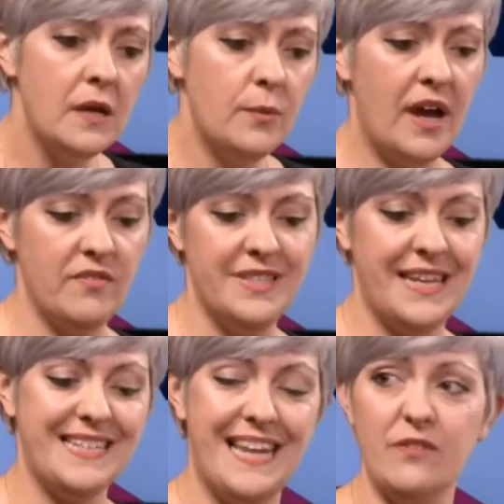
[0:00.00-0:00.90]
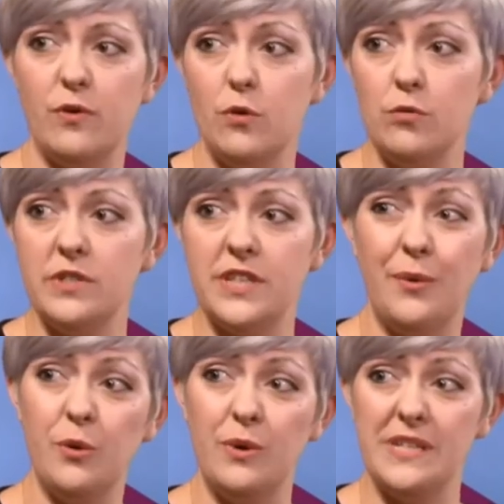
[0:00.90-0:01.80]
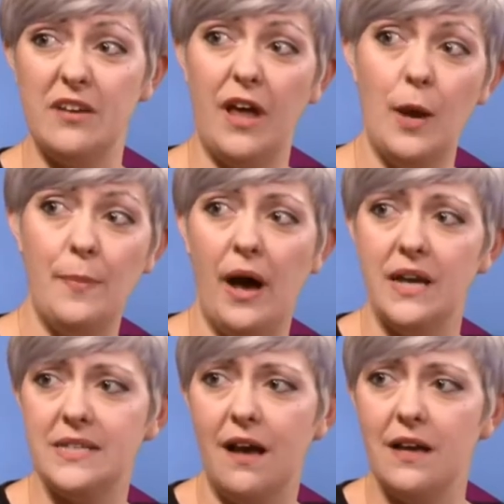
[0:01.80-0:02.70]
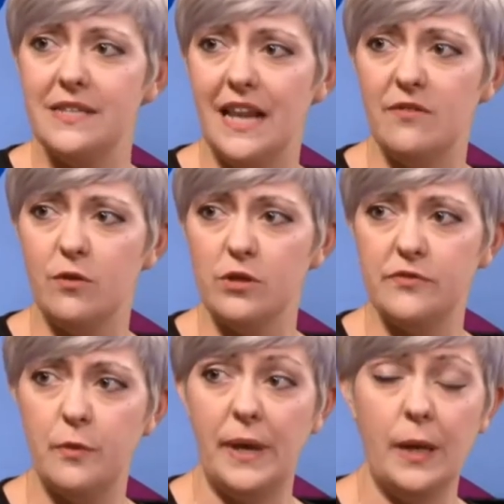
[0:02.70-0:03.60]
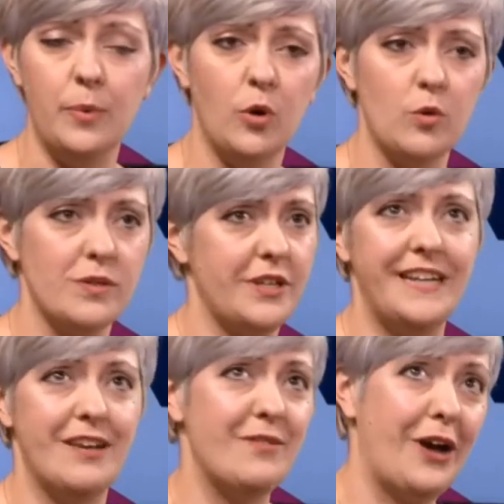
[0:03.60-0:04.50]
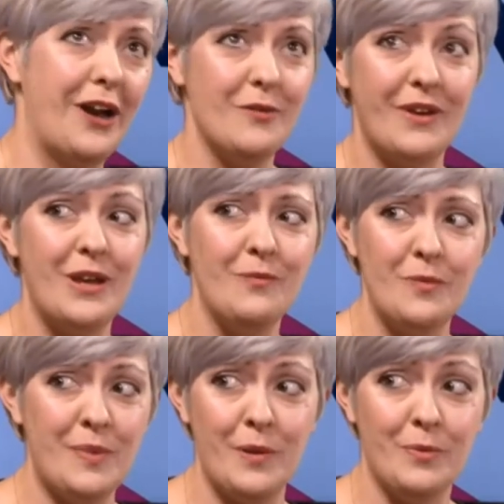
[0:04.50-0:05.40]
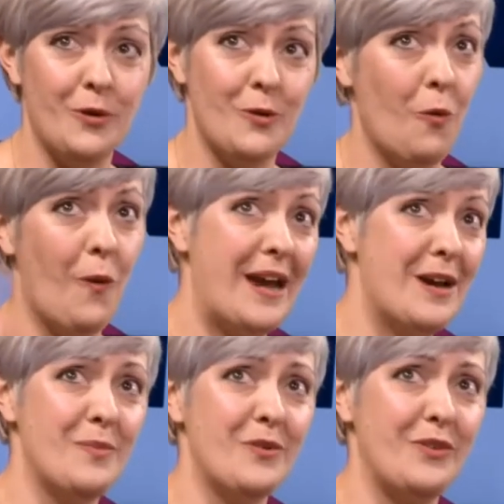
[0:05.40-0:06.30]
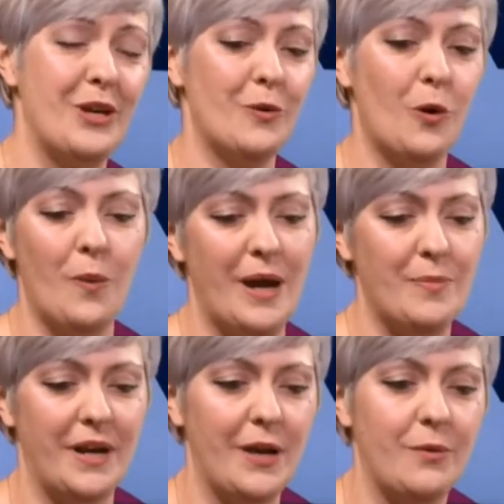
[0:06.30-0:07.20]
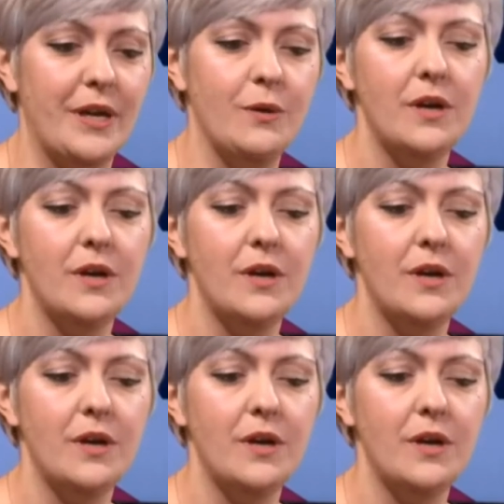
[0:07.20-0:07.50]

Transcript: We have six levels, so we always have like bite-sized levels for people, so you're never kind of in with people who are way above you or way below you.